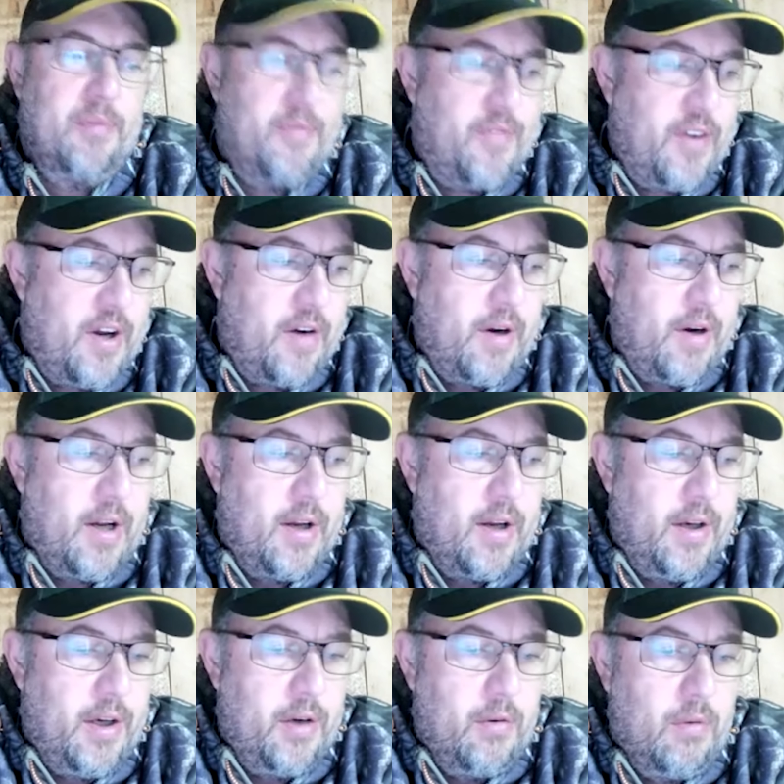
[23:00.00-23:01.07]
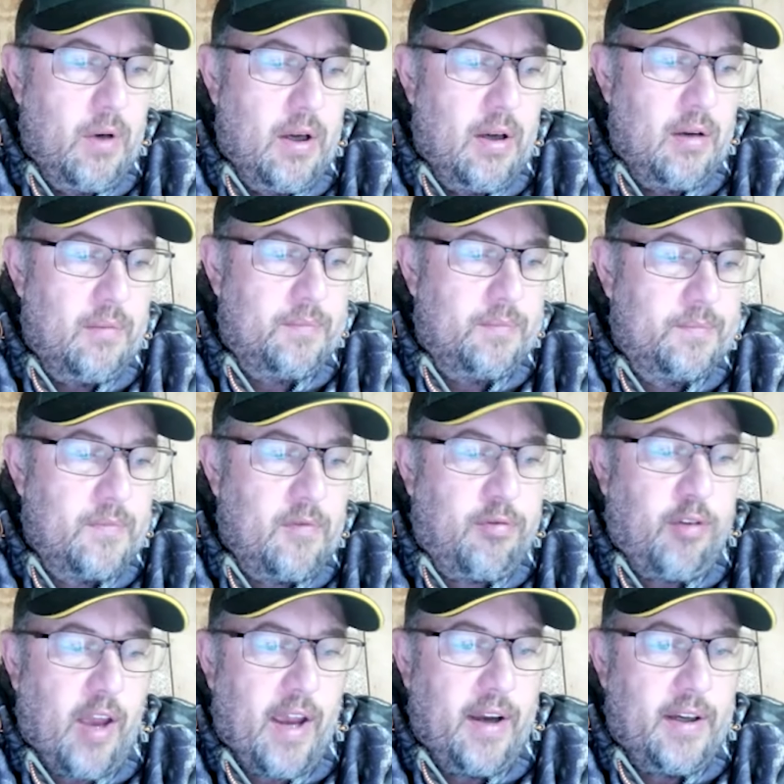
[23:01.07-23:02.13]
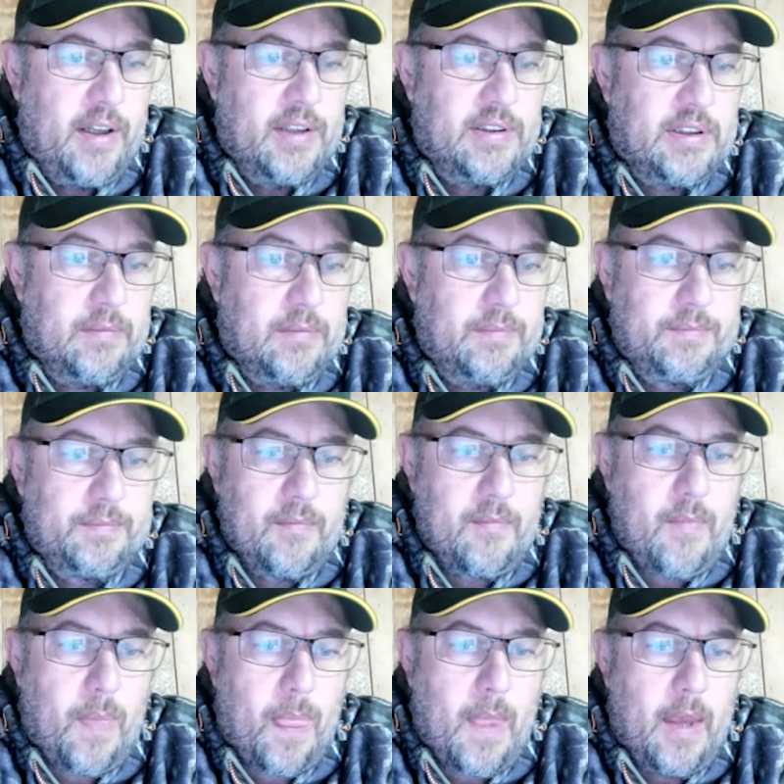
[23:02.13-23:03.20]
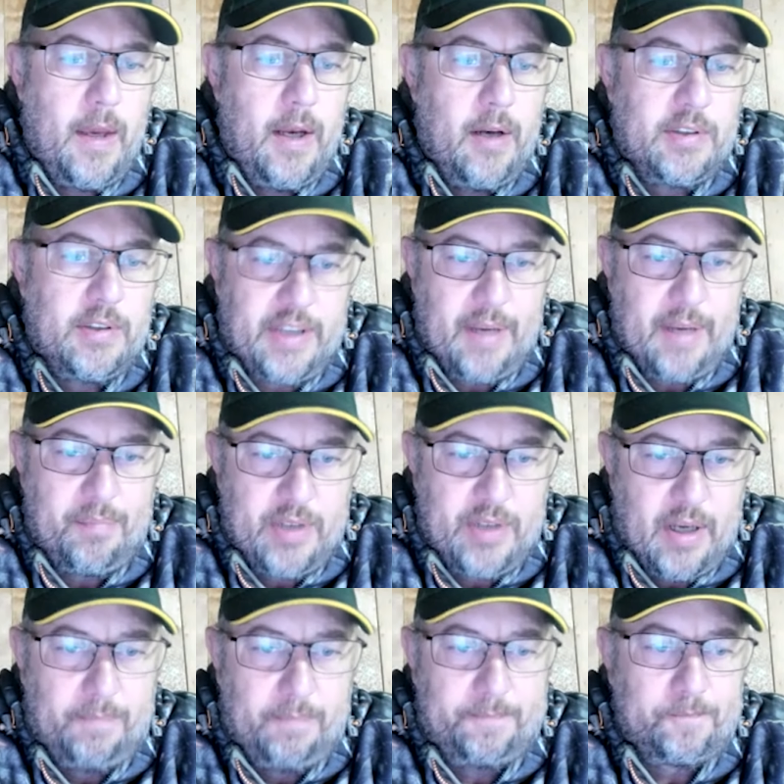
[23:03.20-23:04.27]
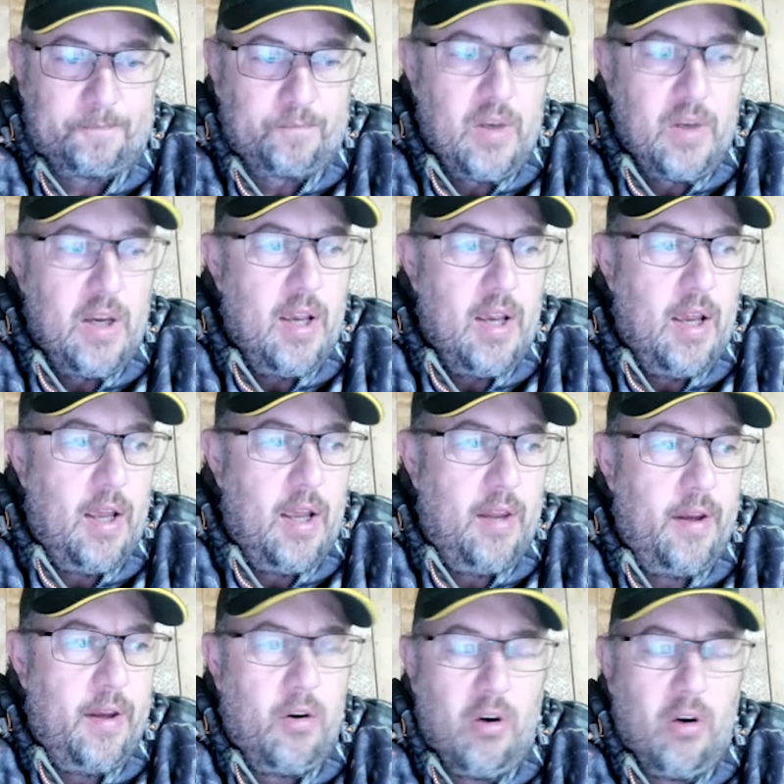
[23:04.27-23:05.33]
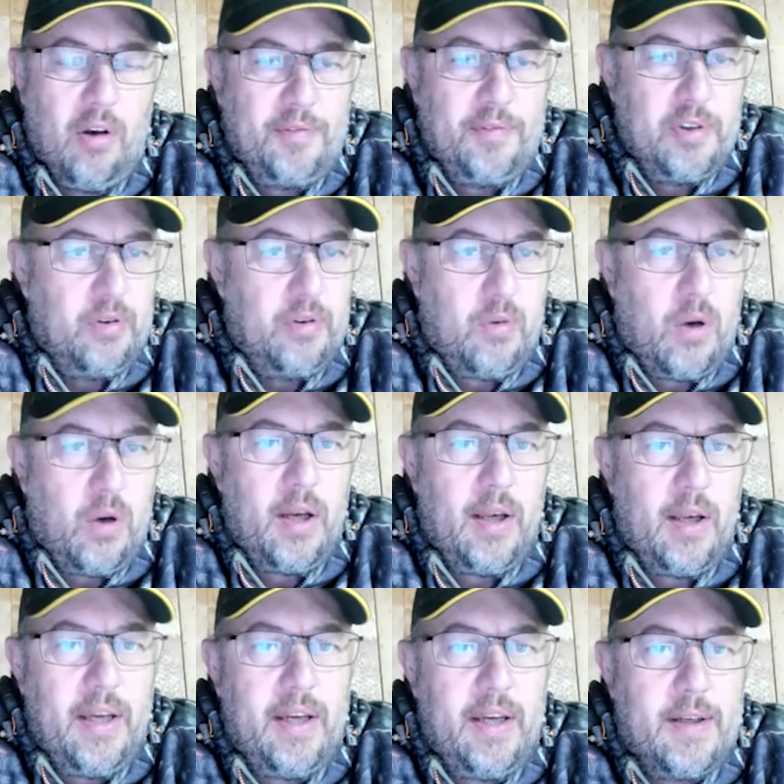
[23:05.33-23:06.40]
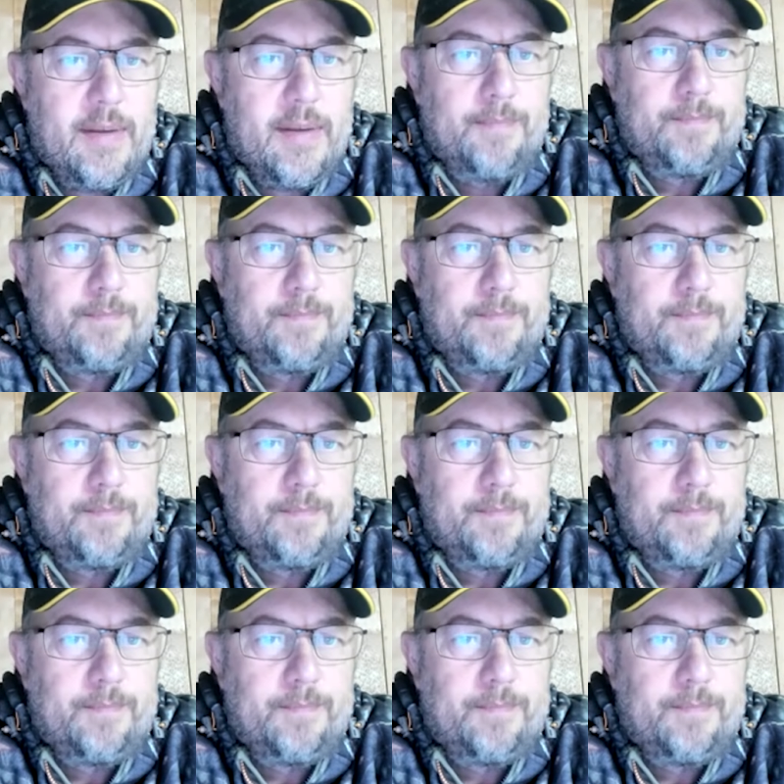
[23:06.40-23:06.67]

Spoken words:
their new flankers, stepped up. And they got off to quite a lead.